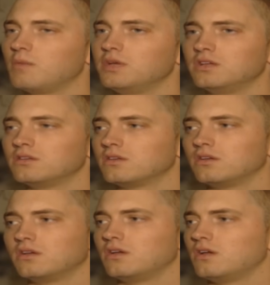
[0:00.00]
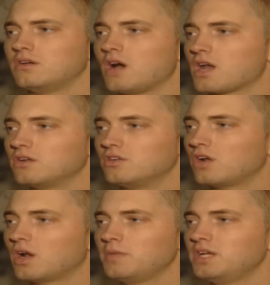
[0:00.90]
I mean, you
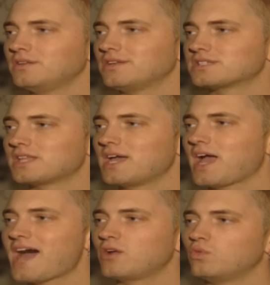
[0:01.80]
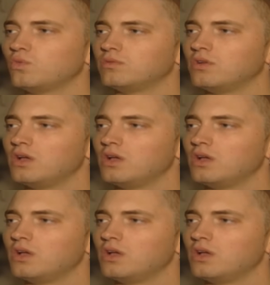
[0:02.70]
know what I mean? It's like I don't